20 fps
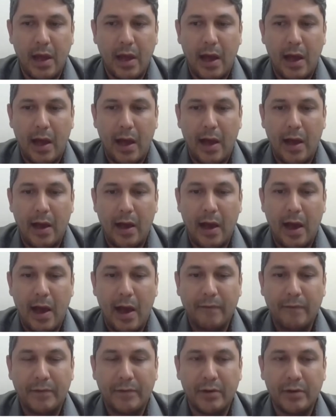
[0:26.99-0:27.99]

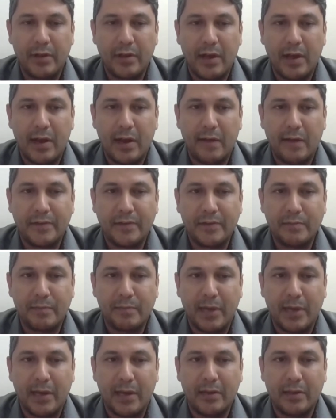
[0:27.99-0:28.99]
After that, I've
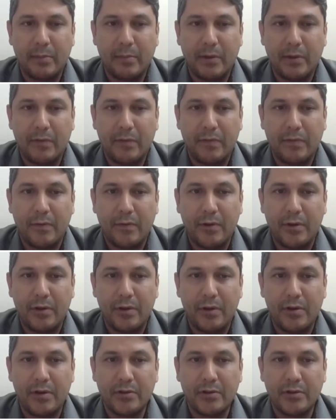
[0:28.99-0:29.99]
spent about 4
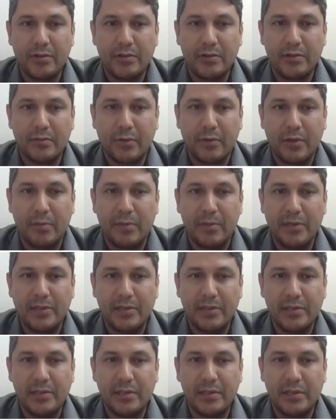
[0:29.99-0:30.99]
years with
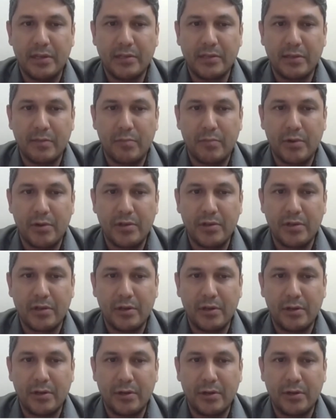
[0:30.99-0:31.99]
BCG as a project
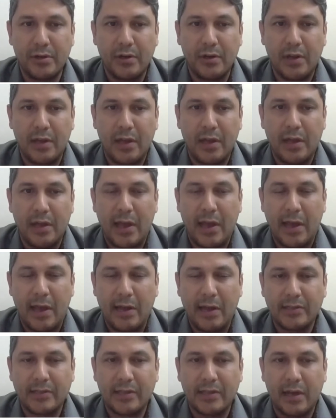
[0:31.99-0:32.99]
leader.
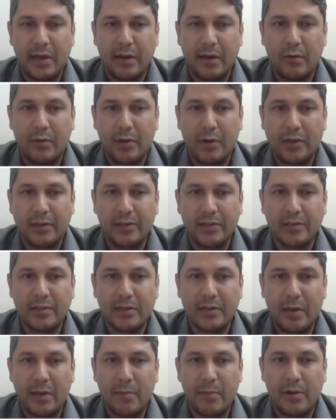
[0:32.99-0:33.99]
And as a quick
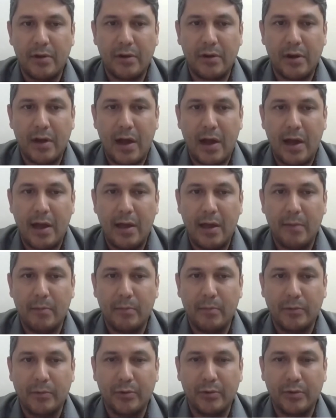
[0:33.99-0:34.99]
disclaimer, I
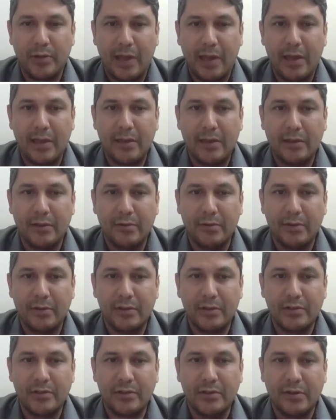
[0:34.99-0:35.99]
am today doing
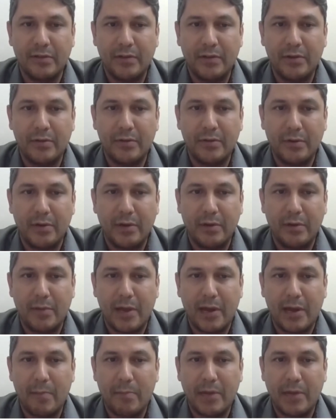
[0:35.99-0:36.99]
this interview in
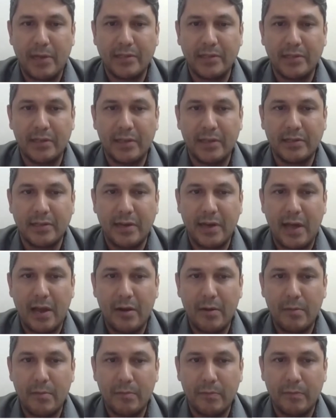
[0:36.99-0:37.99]
my capacity as an
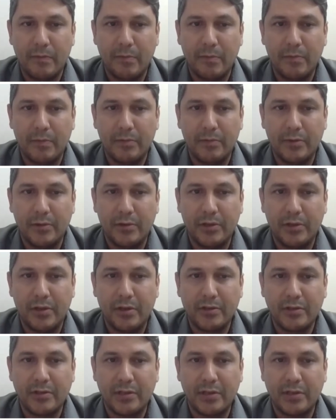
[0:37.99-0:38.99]
alum from UT
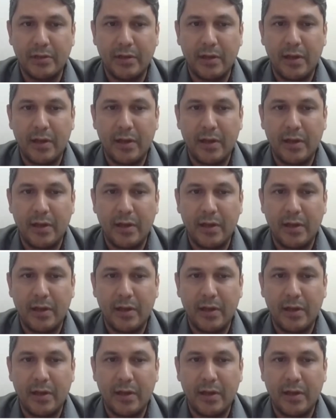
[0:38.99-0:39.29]
Austin.